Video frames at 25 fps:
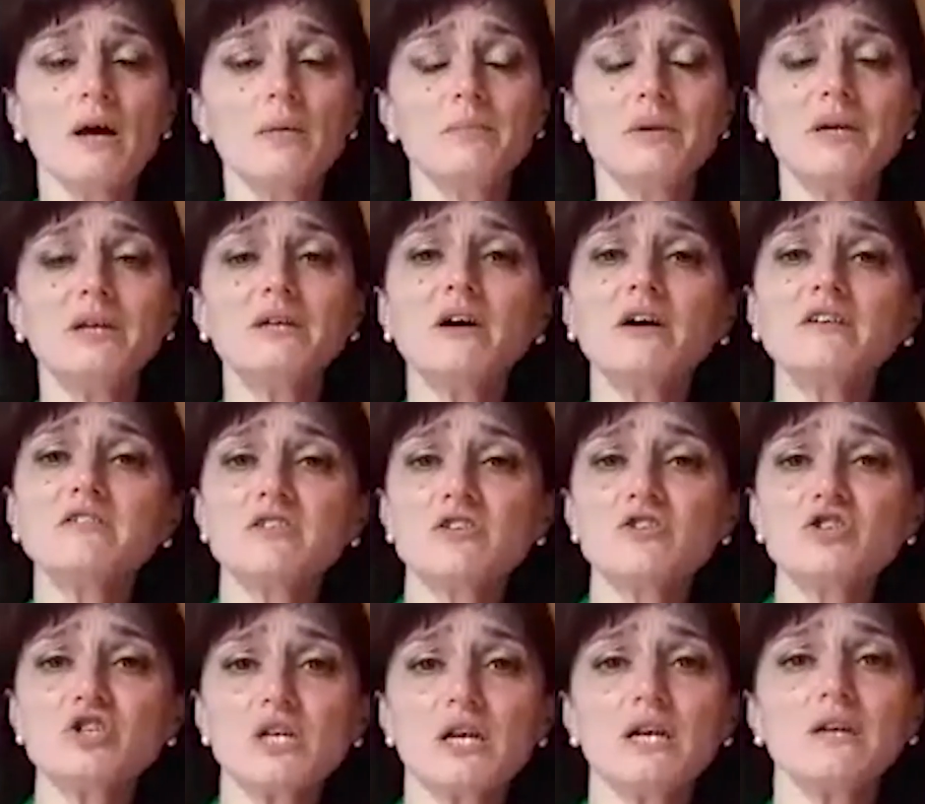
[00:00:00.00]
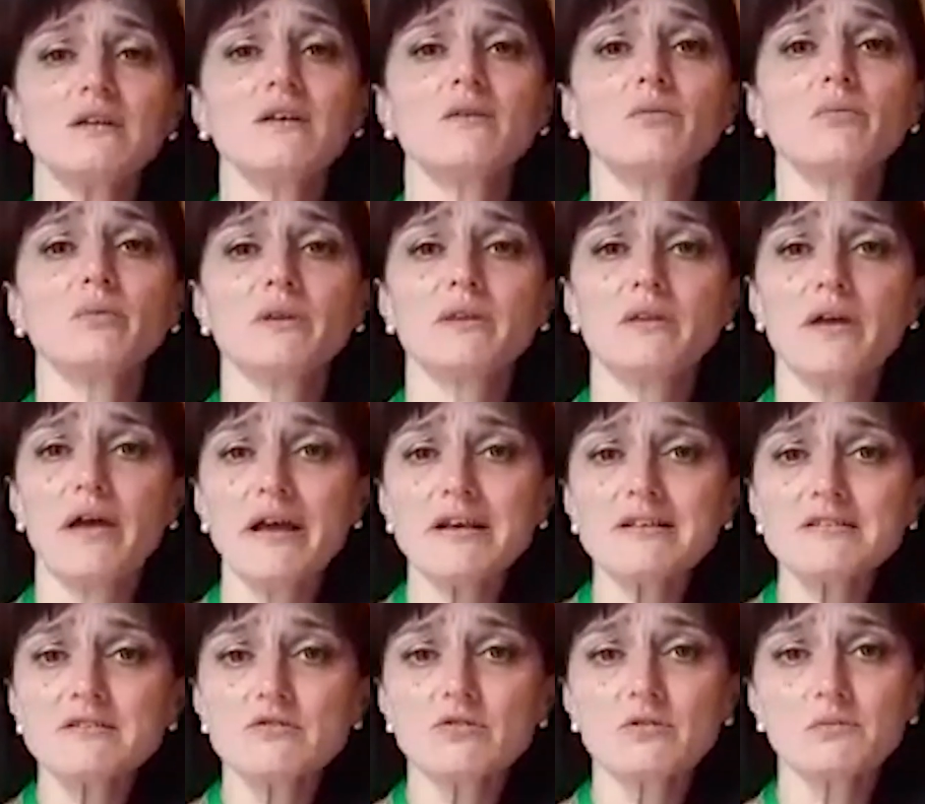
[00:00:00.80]
being associated with
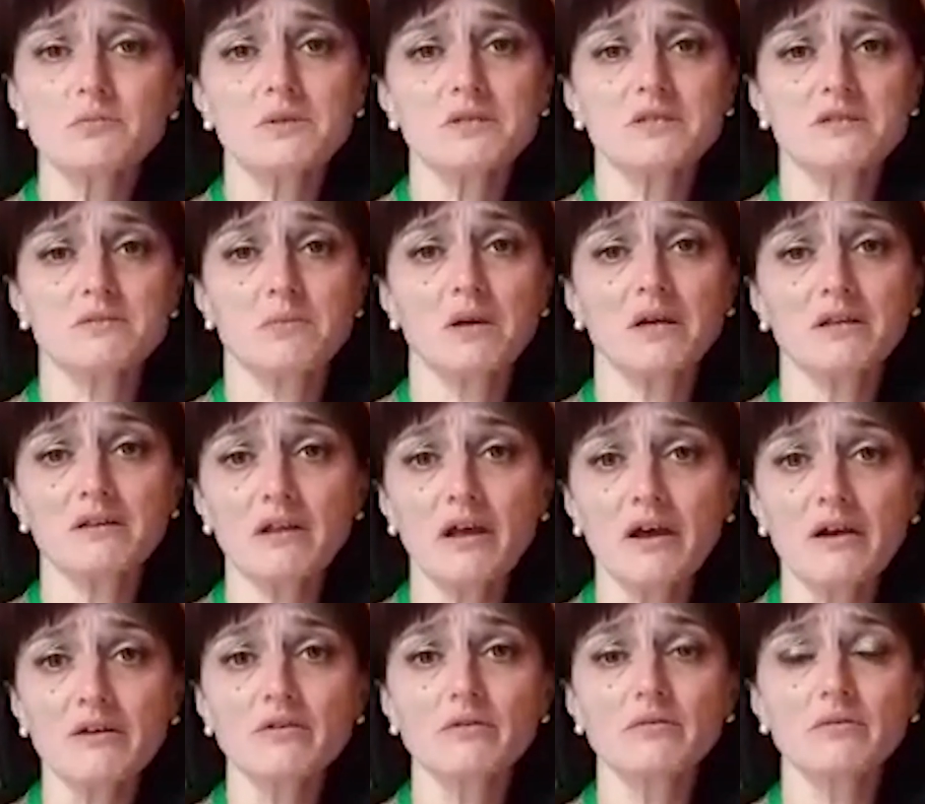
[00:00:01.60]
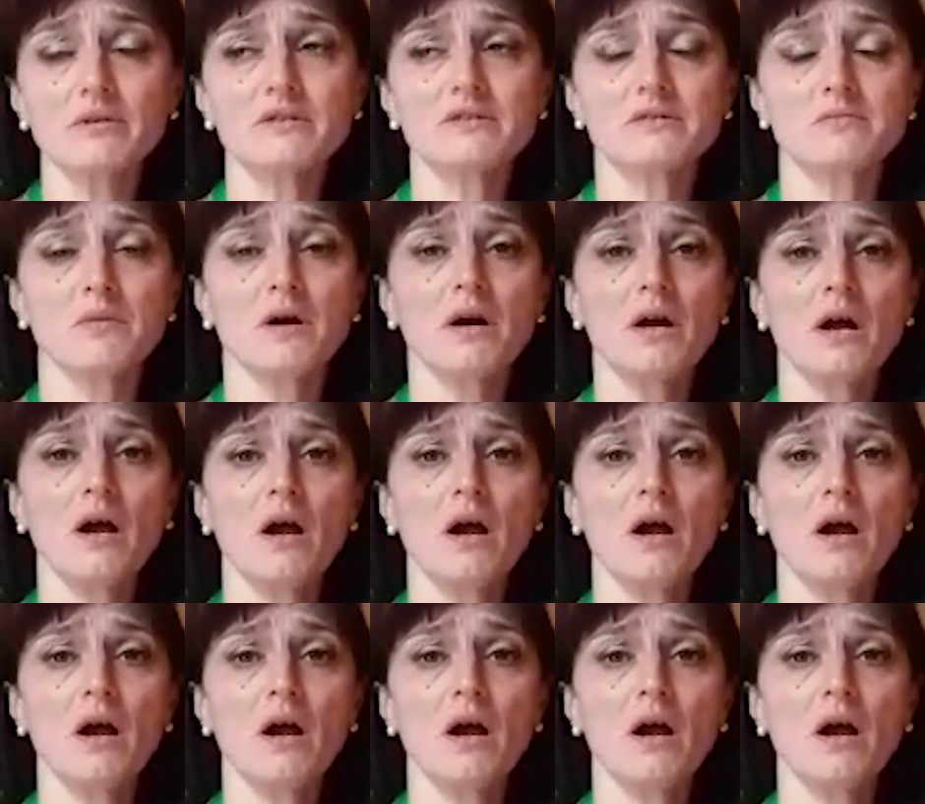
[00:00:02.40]
extremism and terrorism,